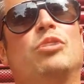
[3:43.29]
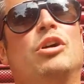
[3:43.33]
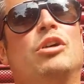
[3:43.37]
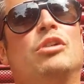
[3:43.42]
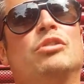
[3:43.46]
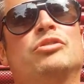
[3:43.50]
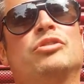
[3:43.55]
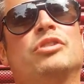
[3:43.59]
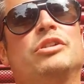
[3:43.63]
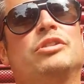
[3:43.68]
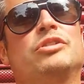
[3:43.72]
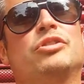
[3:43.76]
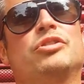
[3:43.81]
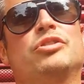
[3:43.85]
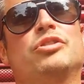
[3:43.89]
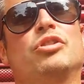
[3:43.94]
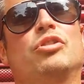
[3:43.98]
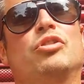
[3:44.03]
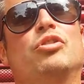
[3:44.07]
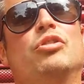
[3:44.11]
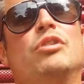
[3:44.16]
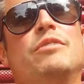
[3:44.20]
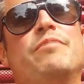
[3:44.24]
well. So it's
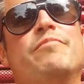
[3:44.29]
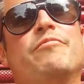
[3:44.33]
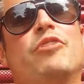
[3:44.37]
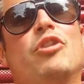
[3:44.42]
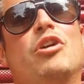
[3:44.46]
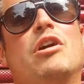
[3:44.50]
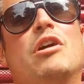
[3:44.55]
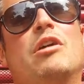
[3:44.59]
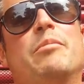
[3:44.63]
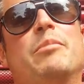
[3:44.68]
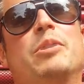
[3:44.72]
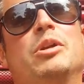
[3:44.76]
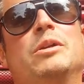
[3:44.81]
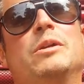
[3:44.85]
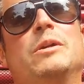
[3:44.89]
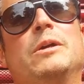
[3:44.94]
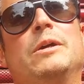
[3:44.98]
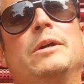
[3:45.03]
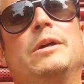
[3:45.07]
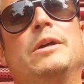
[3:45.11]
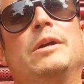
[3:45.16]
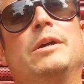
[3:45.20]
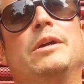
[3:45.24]
just a good environment
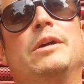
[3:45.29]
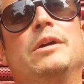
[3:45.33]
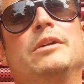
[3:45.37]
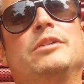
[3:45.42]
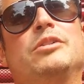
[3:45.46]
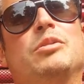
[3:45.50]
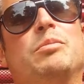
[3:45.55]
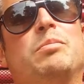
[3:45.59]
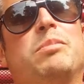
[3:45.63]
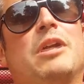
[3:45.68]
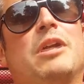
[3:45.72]
to